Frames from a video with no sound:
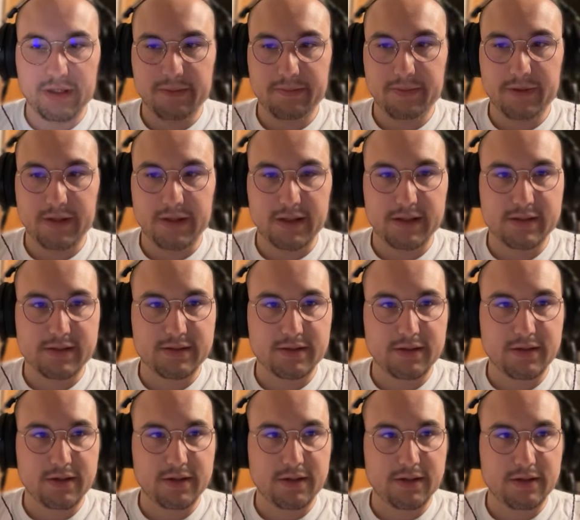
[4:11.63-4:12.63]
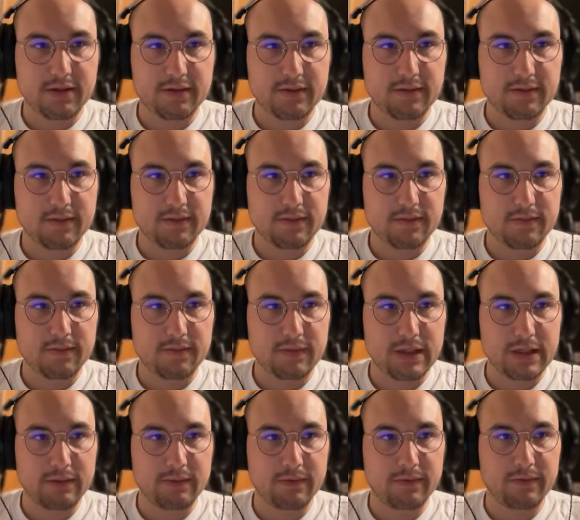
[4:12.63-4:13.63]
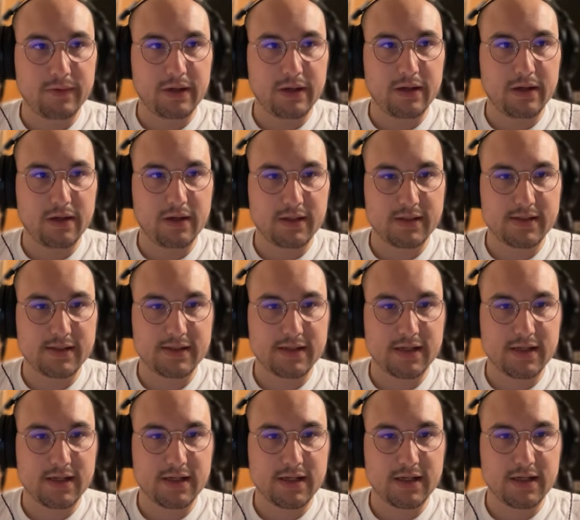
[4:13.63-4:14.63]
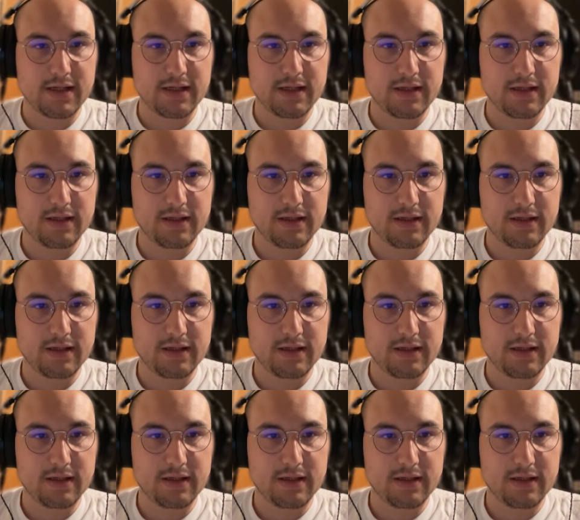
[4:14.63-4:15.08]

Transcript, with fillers: up kickstart and when we assign